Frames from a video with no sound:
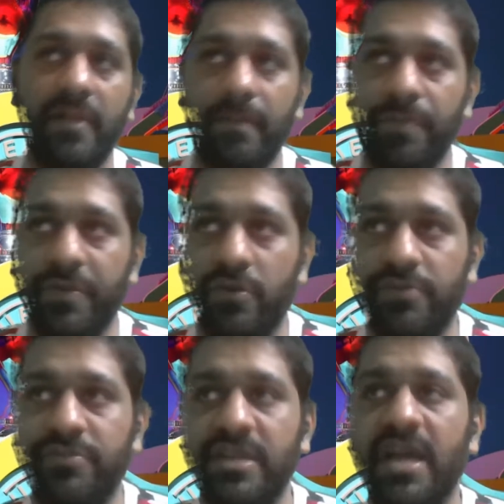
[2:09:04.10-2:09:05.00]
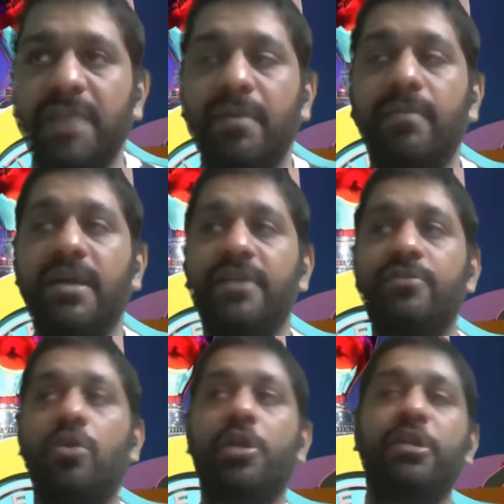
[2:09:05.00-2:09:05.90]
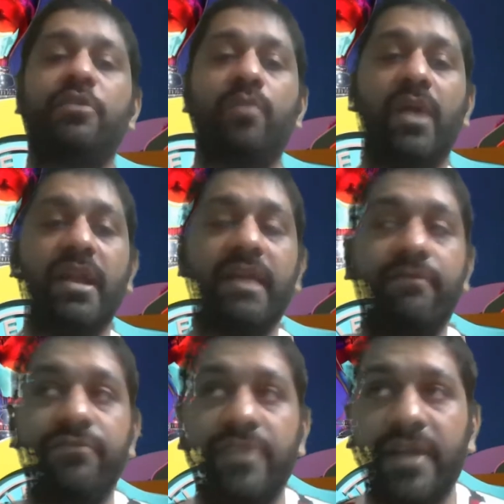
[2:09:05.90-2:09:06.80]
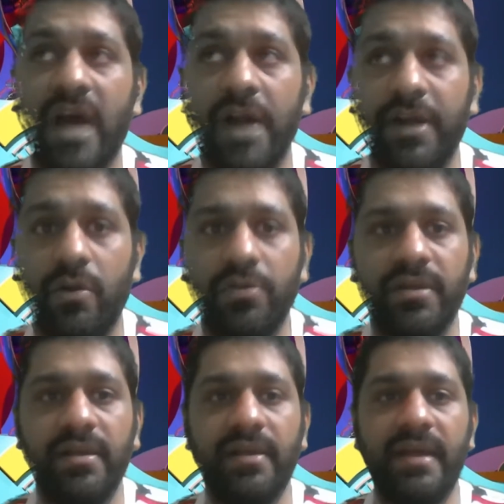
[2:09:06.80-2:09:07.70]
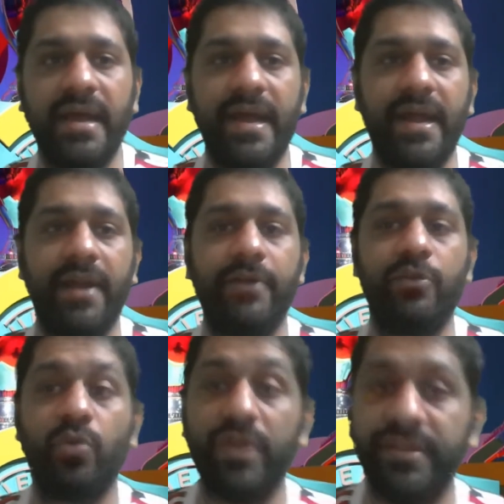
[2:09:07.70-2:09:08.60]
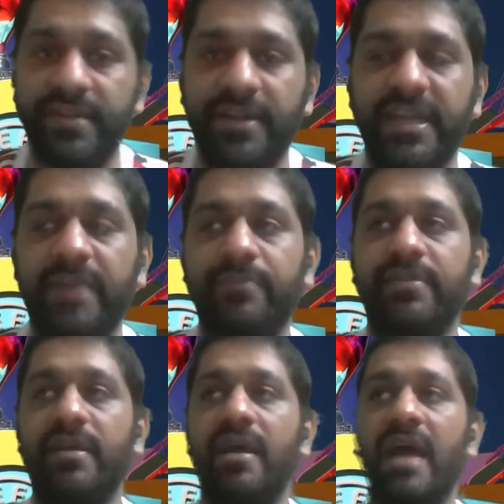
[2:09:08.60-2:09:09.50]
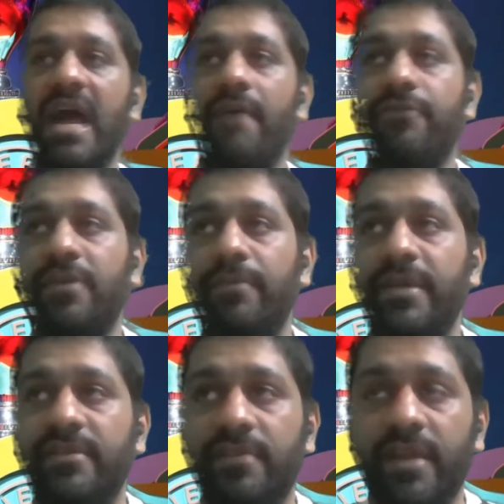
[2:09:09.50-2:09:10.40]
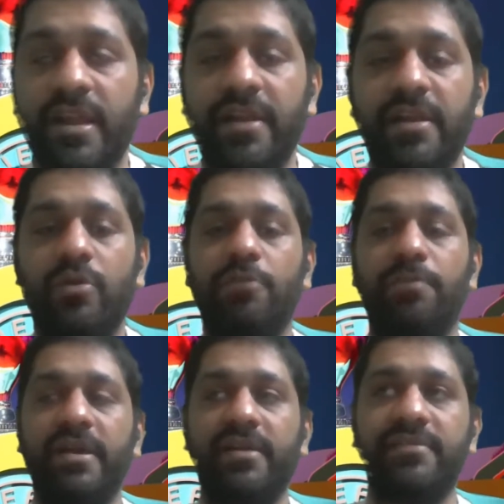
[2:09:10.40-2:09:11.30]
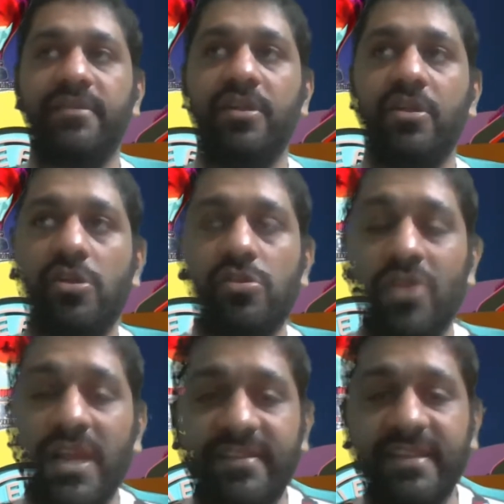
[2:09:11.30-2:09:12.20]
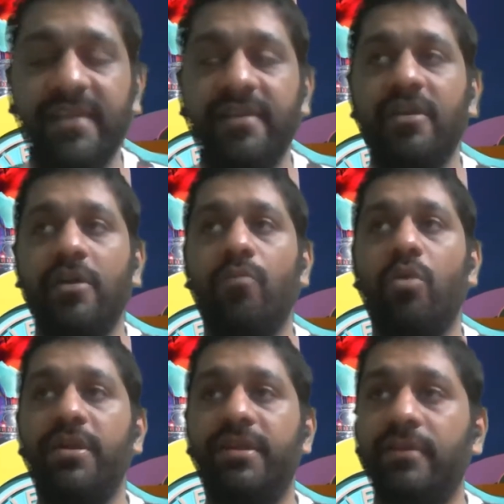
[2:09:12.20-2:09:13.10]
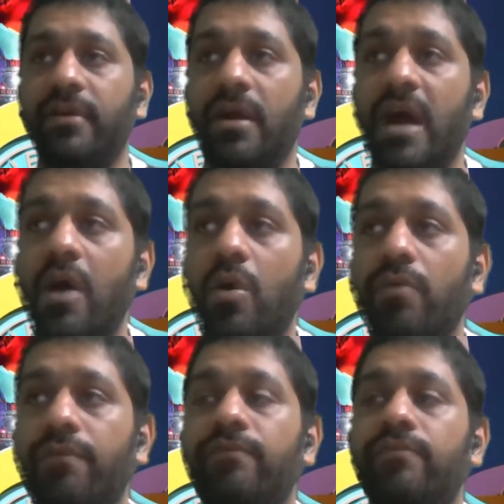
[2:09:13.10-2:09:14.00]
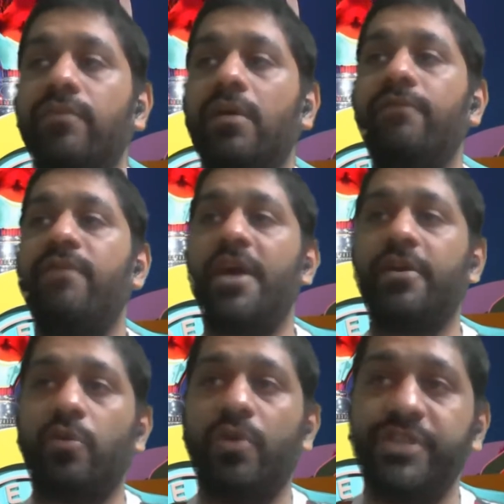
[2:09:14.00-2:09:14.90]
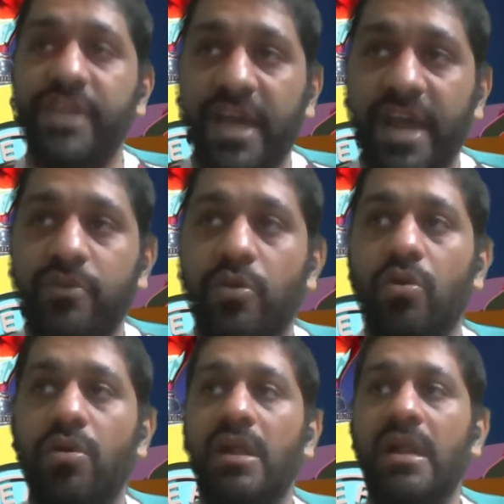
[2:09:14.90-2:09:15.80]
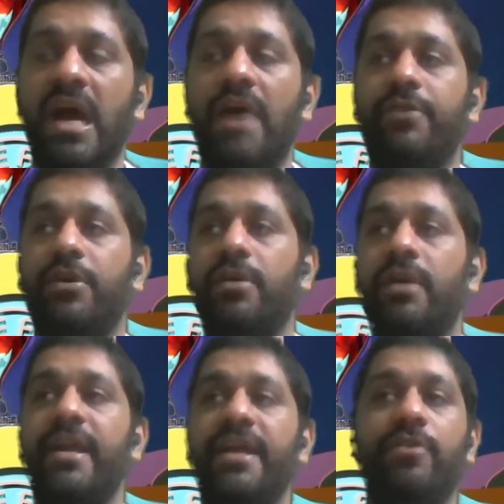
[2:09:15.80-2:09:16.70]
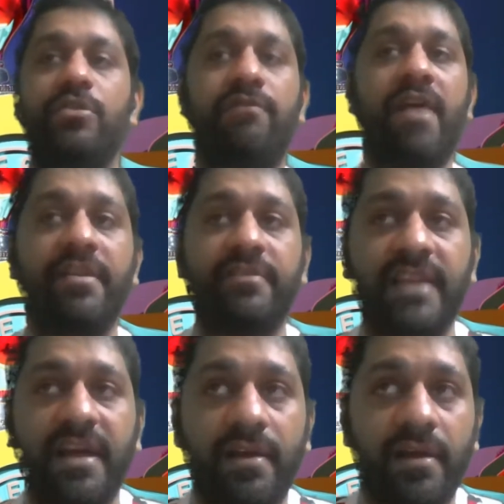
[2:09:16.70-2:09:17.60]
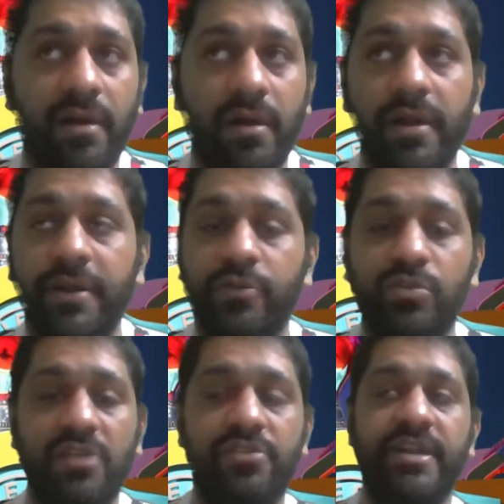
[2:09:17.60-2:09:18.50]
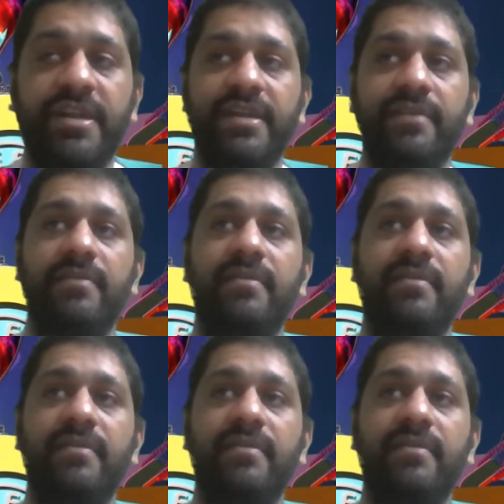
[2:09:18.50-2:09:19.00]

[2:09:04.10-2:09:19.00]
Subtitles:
because Czech Republic and Scotland will give their heart out, and two decent teams have some really good players. Let's see how far Croatia can go after getting into the finals in 2018.